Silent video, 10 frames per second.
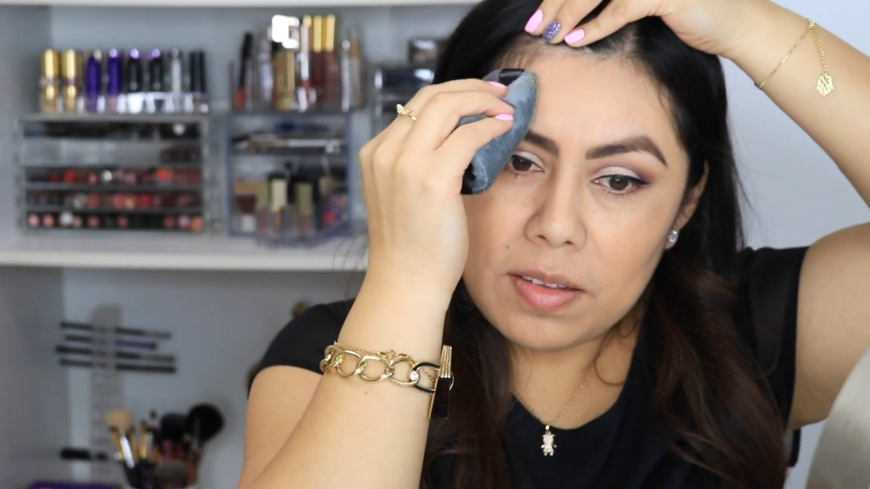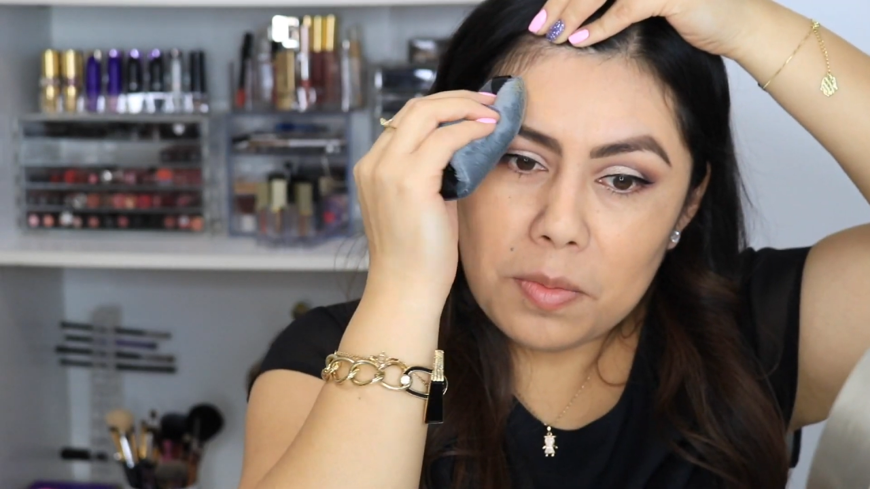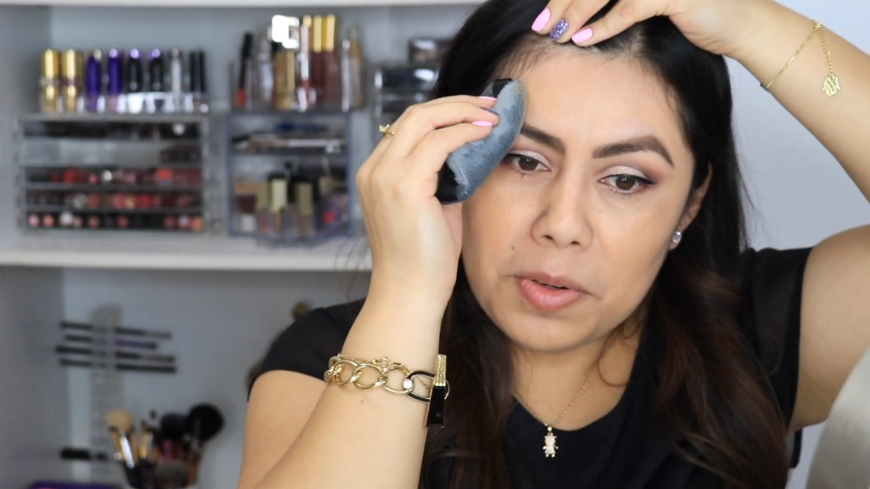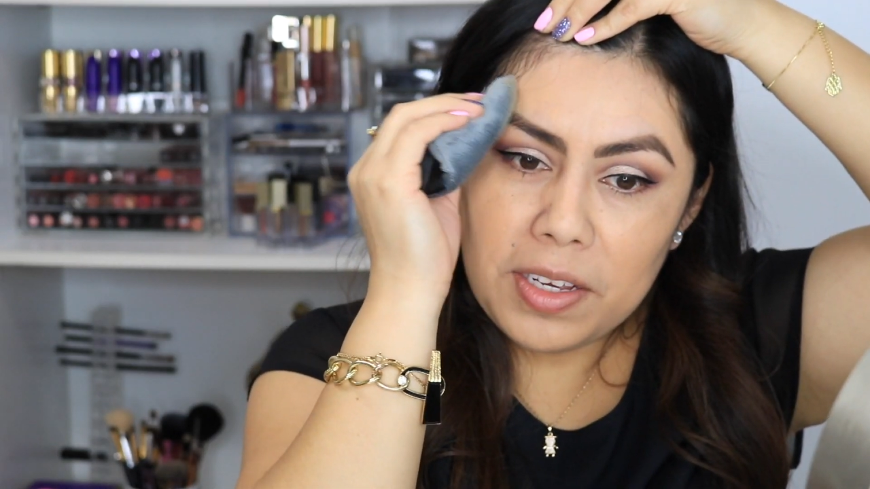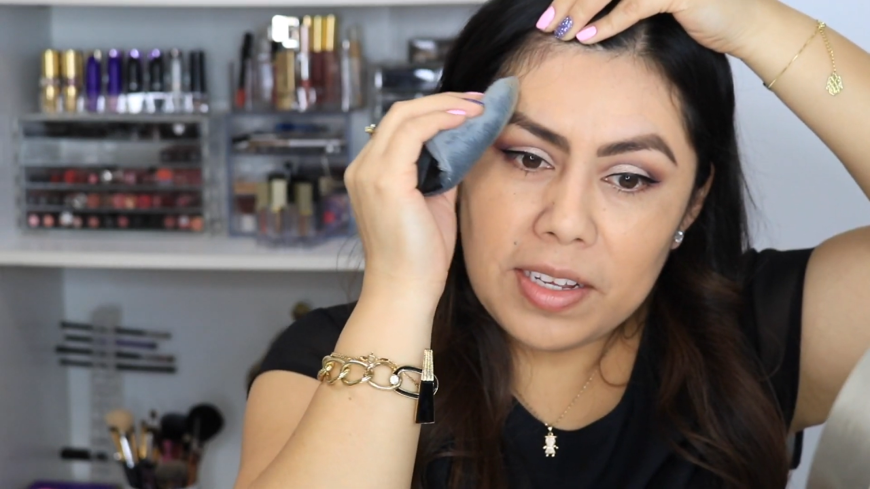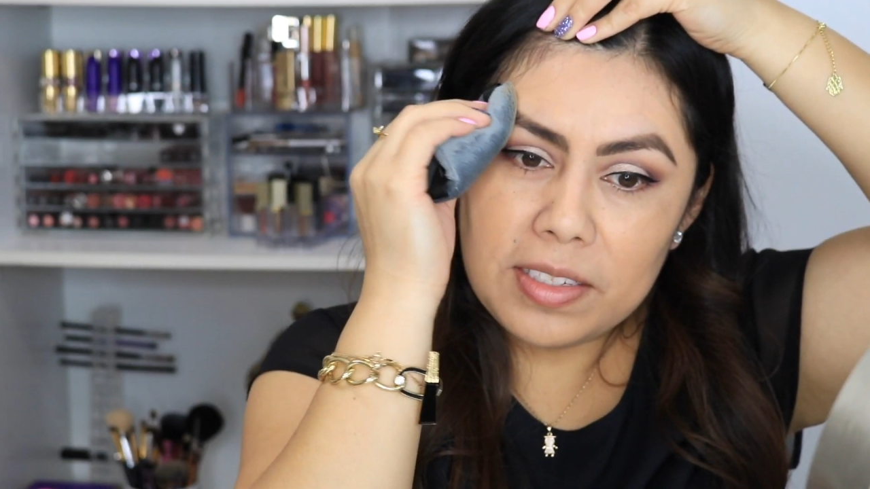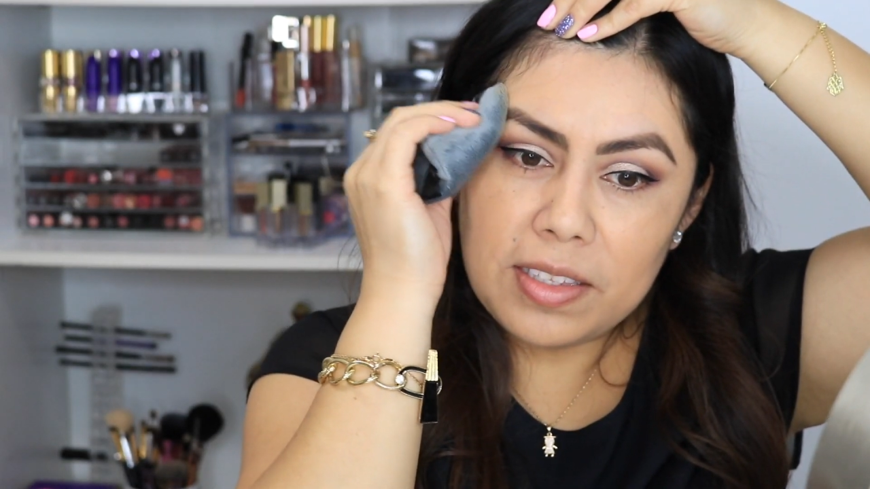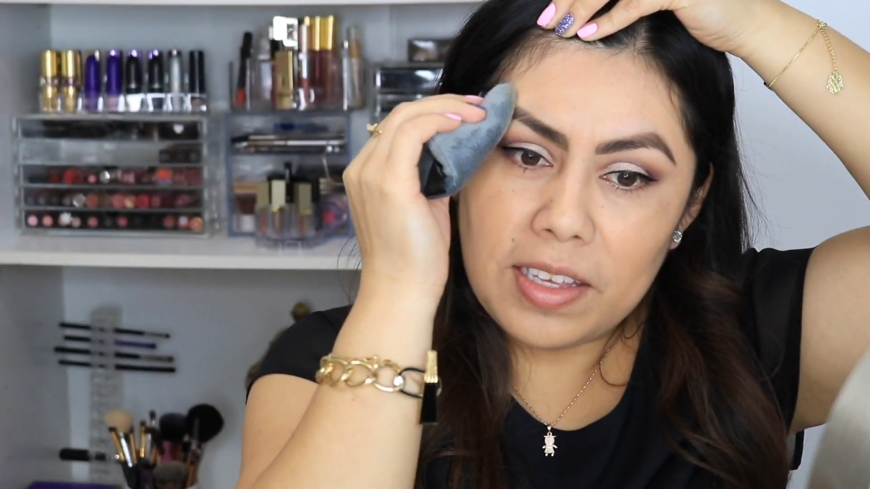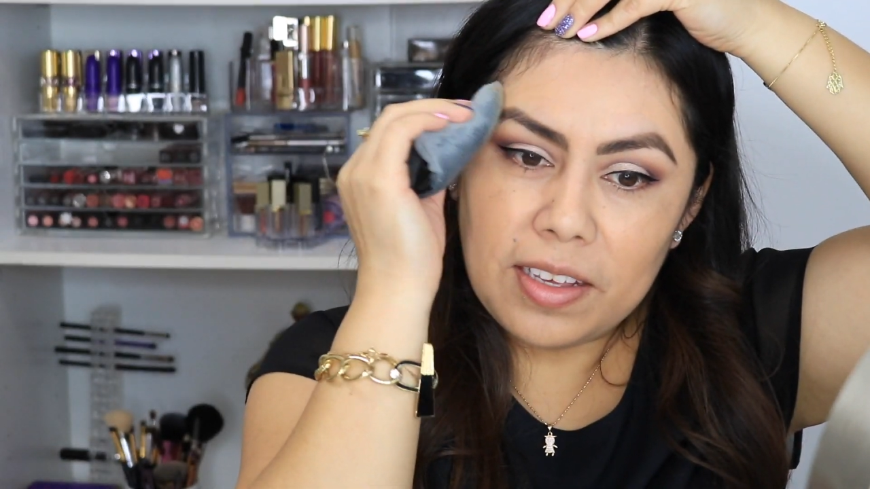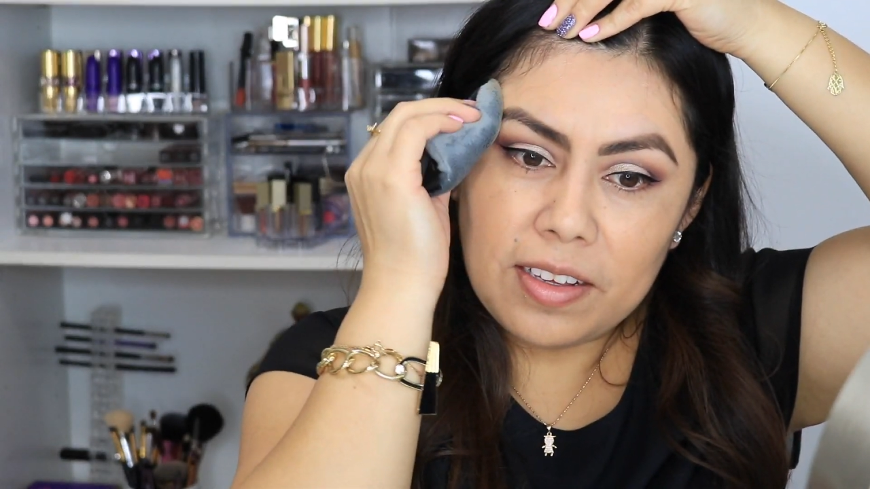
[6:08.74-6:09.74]
What do you guys
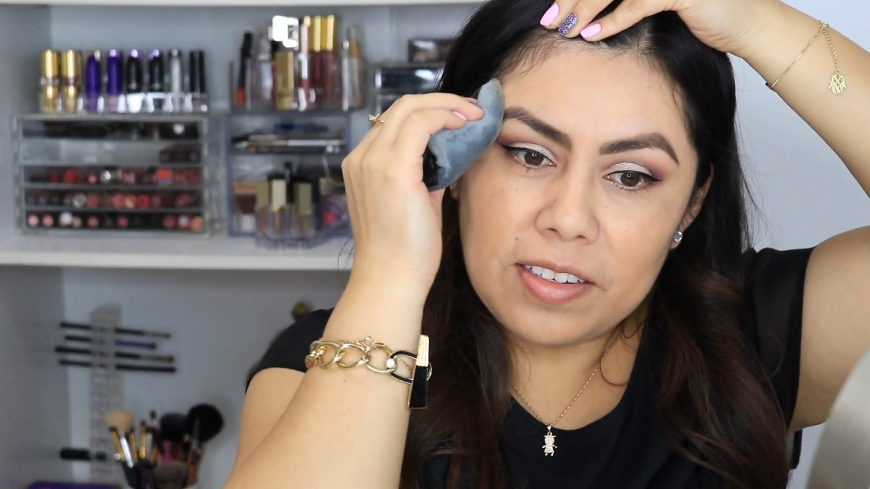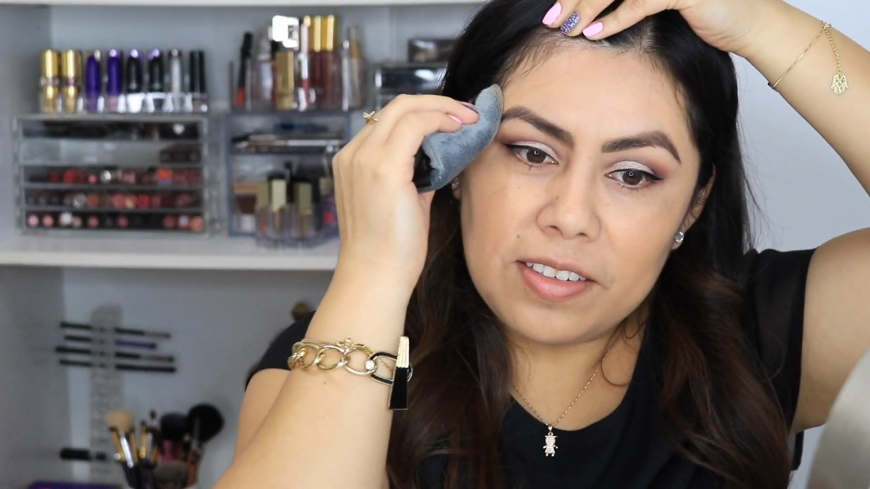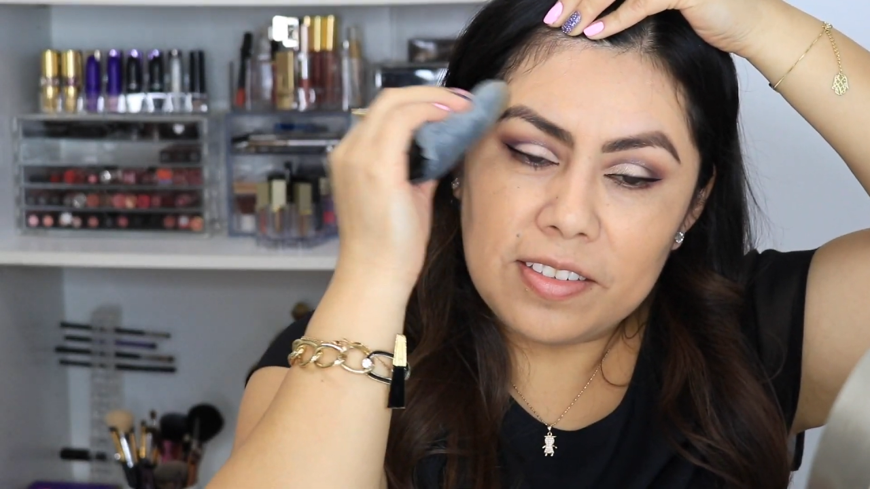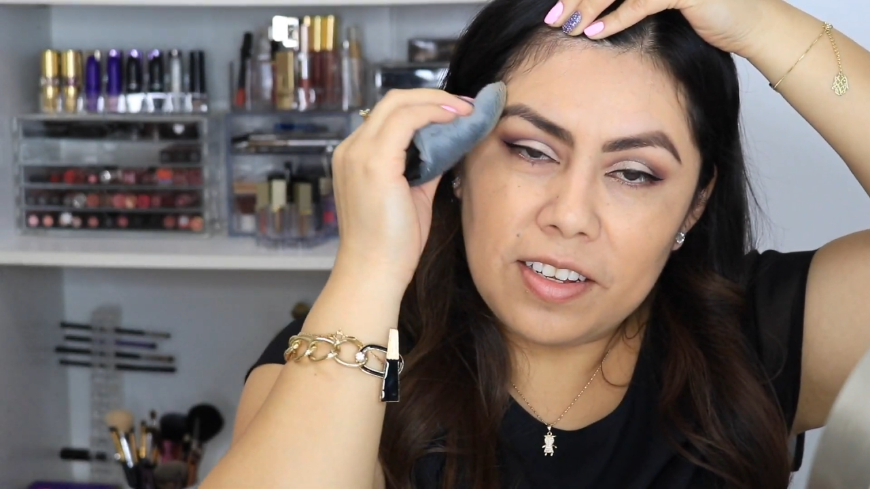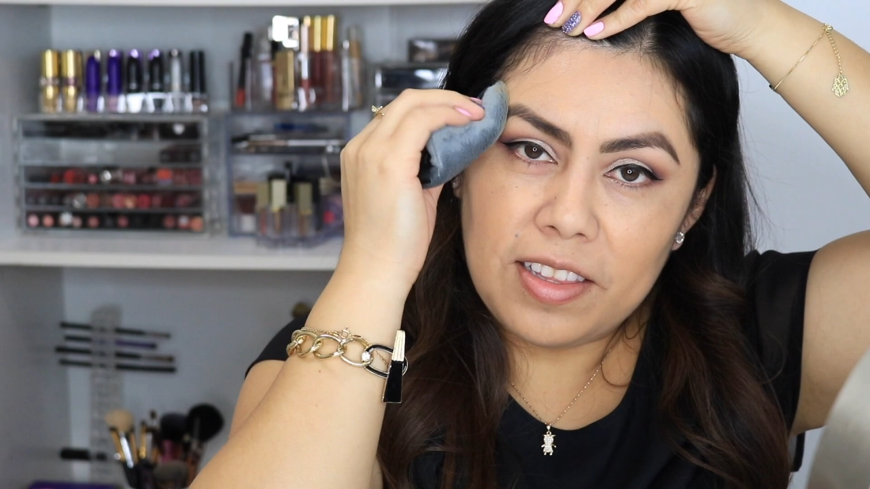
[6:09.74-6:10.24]
think? Do you